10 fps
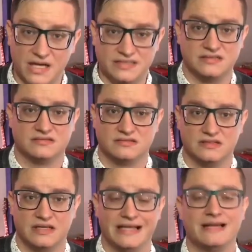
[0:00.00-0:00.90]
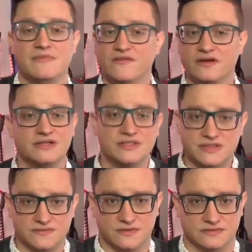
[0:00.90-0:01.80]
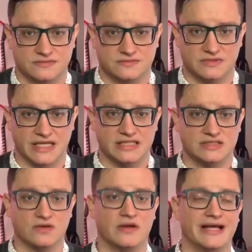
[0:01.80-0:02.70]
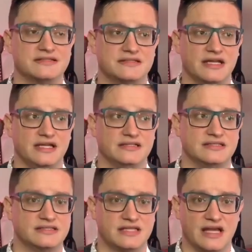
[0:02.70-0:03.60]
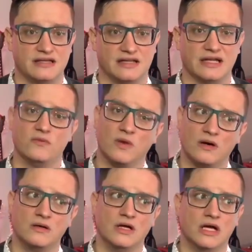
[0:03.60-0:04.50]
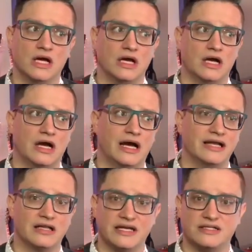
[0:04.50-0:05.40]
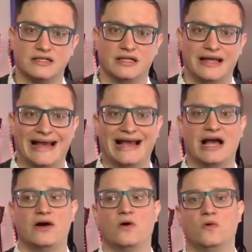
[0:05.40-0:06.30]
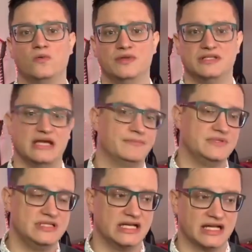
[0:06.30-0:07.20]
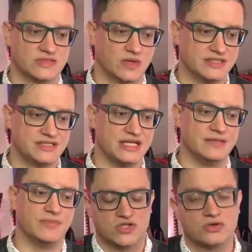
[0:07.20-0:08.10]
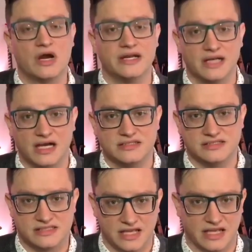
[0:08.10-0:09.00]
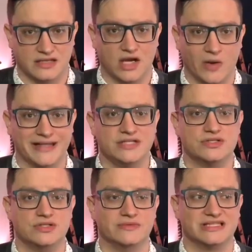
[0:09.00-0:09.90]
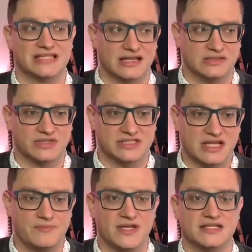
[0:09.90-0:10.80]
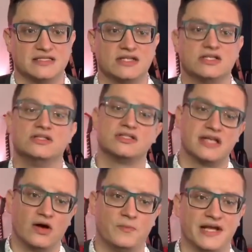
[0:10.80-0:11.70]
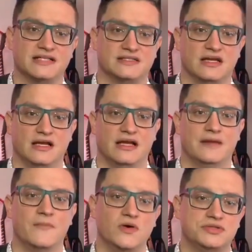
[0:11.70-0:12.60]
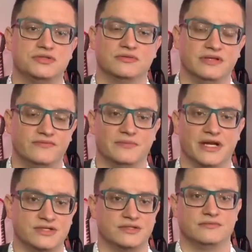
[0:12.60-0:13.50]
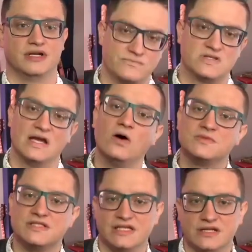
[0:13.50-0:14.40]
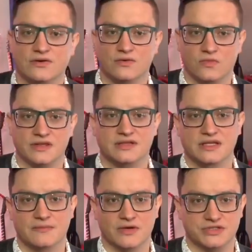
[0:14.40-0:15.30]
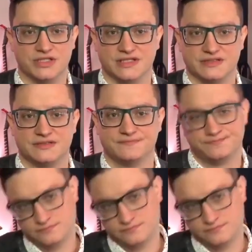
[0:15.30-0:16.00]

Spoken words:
But it can be very useful, right? Don't hesitate to say like, well, I liked how the temp did XYZ. Try not to say, oh, I need you to do exactly what the temp is. It can just help as an emotional information, right? It helps to hear what the emotion is.